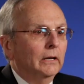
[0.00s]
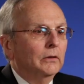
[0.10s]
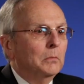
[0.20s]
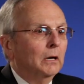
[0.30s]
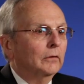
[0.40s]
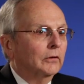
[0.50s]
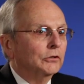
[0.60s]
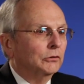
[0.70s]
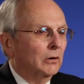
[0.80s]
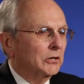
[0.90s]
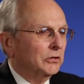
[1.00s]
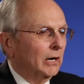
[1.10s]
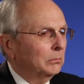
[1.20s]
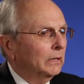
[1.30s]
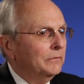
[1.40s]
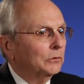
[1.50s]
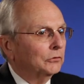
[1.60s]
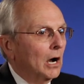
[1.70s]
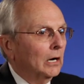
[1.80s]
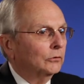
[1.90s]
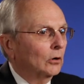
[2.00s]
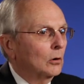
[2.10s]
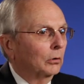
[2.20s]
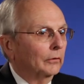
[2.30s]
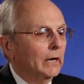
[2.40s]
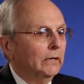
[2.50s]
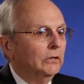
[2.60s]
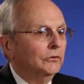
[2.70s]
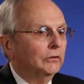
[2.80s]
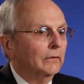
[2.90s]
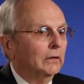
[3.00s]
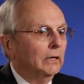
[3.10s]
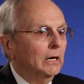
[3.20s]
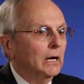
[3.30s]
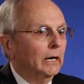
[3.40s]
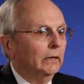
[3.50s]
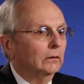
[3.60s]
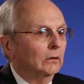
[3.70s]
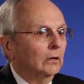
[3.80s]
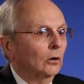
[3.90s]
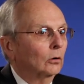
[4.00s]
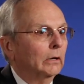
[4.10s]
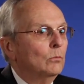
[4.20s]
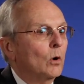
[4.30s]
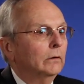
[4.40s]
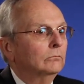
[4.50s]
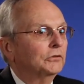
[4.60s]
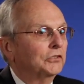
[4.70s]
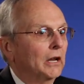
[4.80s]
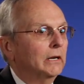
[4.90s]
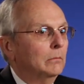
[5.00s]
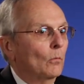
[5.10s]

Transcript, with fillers: In the middle of construction, I believe it was October of 1979, uh, early one Sunday